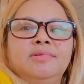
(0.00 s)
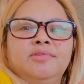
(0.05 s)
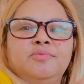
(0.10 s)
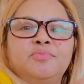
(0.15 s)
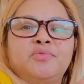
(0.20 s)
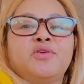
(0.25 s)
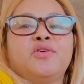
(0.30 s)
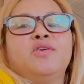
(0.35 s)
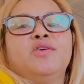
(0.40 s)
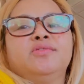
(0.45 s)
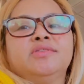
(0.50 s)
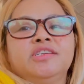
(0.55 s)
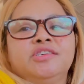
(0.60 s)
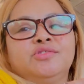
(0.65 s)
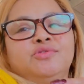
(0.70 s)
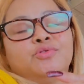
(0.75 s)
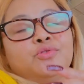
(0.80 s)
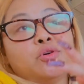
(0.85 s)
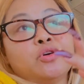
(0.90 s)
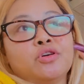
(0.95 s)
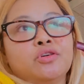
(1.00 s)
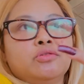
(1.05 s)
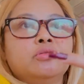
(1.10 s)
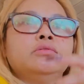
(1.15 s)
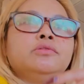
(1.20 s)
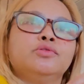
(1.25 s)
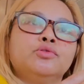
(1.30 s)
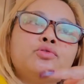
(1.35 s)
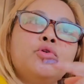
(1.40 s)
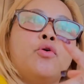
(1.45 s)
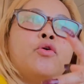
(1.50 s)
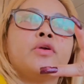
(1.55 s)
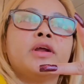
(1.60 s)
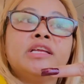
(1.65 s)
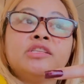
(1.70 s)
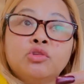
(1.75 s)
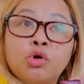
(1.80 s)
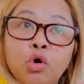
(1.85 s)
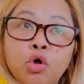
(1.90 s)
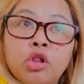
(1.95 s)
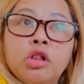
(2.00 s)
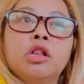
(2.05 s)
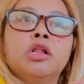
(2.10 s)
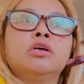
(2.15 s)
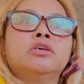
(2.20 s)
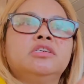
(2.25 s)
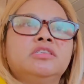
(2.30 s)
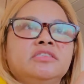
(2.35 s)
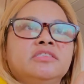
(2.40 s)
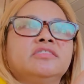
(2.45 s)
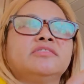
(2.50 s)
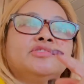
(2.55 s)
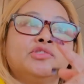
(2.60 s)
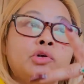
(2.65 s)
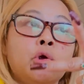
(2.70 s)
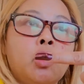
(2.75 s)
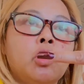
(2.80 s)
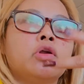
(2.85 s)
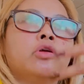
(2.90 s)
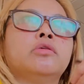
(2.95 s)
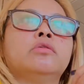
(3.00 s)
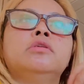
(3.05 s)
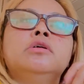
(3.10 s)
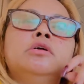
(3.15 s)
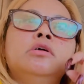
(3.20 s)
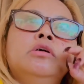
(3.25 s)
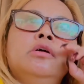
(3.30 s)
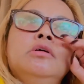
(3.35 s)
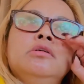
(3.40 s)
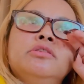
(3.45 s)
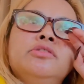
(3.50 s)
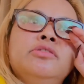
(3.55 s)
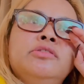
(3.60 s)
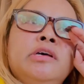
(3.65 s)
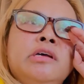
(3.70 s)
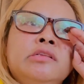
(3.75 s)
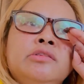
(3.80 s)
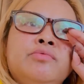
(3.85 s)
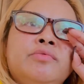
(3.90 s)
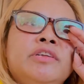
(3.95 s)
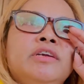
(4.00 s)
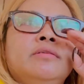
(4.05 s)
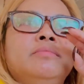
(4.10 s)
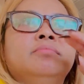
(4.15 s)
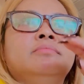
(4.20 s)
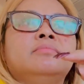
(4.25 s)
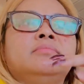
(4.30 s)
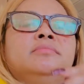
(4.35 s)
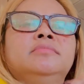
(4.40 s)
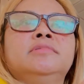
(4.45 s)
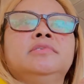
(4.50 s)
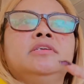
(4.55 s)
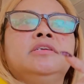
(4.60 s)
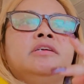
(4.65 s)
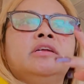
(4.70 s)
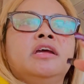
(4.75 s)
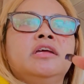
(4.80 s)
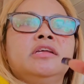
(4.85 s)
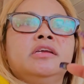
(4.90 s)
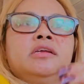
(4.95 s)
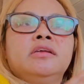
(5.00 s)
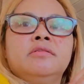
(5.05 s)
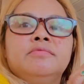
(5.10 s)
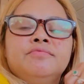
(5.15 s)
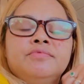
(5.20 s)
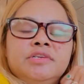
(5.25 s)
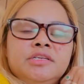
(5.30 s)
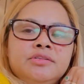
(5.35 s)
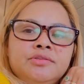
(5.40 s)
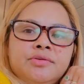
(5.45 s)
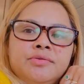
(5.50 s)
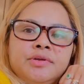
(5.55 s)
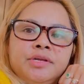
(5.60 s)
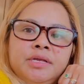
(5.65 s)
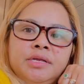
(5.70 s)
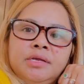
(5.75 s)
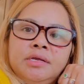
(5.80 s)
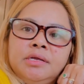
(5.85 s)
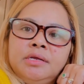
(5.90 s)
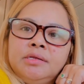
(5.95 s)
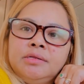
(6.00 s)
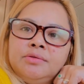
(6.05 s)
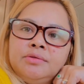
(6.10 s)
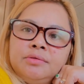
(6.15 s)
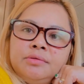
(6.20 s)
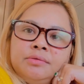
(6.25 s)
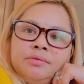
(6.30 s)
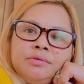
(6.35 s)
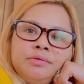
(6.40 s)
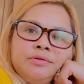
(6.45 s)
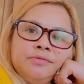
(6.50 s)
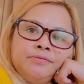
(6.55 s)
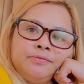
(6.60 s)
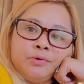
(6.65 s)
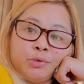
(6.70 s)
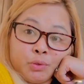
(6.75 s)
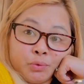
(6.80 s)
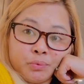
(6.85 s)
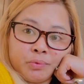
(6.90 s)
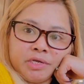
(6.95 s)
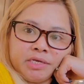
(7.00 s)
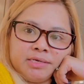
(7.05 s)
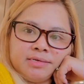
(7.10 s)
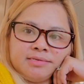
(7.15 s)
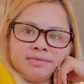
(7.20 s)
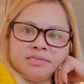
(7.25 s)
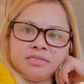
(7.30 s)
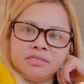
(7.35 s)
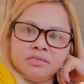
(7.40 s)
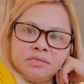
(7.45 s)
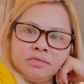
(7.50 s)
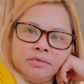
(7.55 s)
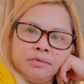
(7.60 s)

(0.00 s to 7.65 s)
Pronounced Toradol. It's Toradol. So that's what I'm getting every 3 to 4 weeks.